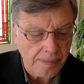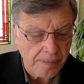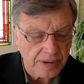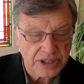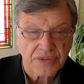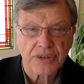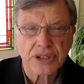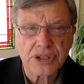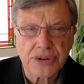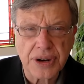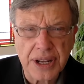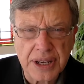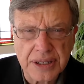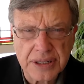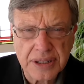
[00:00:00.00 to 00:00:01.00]
It's
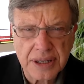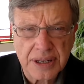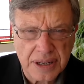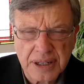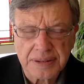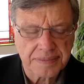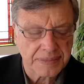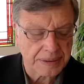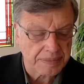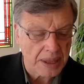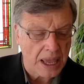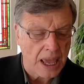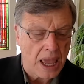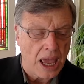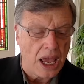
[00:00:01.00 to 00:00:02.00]
frustrating, isn't it? Yeah.
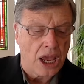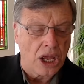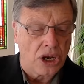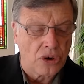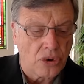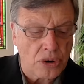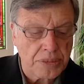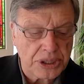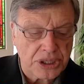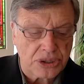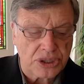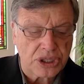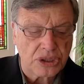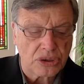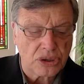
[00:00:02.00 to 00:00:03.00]
Normies are
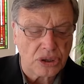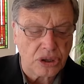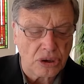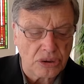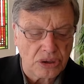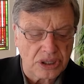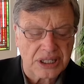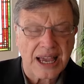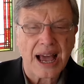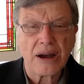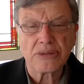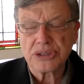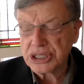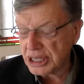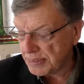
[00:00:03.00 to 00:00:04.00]
still clueless
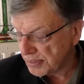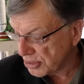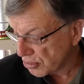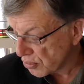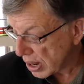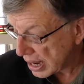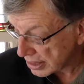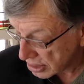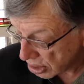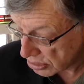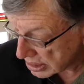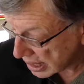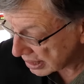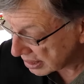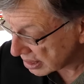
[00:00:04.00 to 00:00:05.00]
how deep the rot
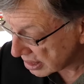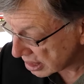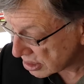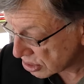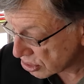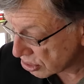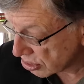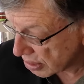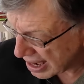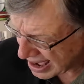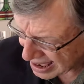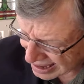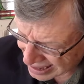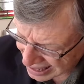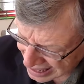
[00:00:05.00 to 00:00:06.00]
goes. I think that's true.
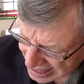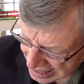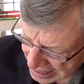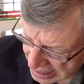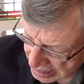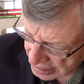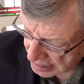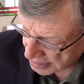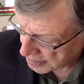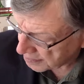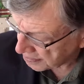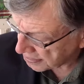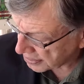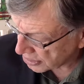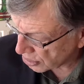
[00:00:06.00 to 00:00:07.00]
And
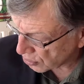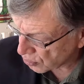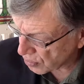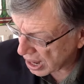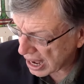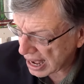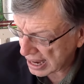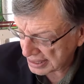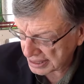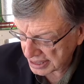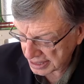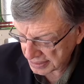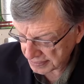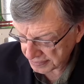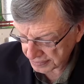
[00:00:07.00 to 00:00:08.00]
the rot
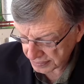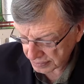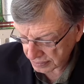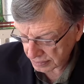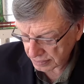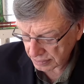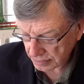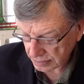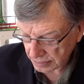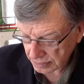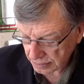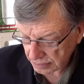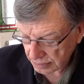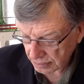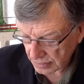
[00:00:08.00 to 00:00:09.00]

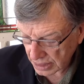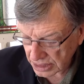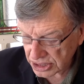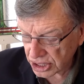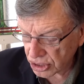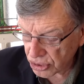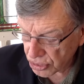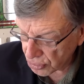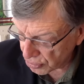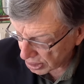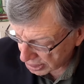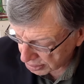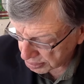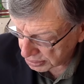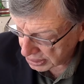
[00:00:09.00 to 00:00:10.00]
is
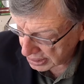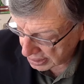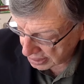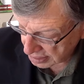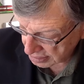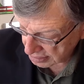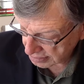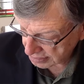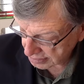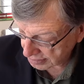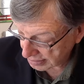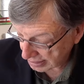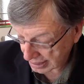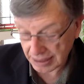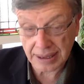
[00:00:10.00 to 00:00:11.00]
incredibly,
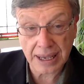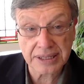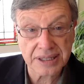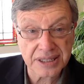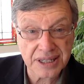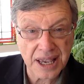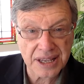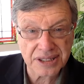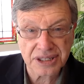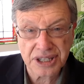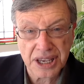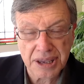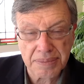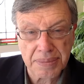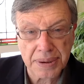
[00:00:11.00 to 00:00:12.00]
as it says,
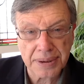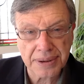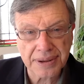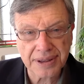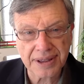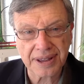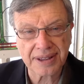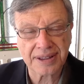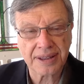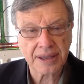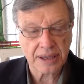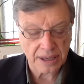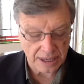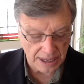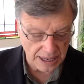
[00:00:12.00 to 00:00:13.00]
deep,
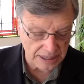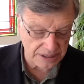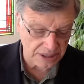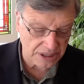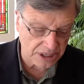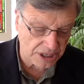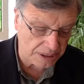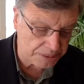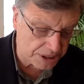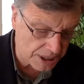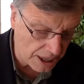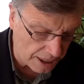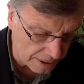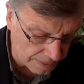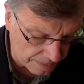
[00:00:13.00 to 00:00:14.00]
as in the deep
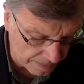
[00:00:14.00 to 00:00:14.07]
state.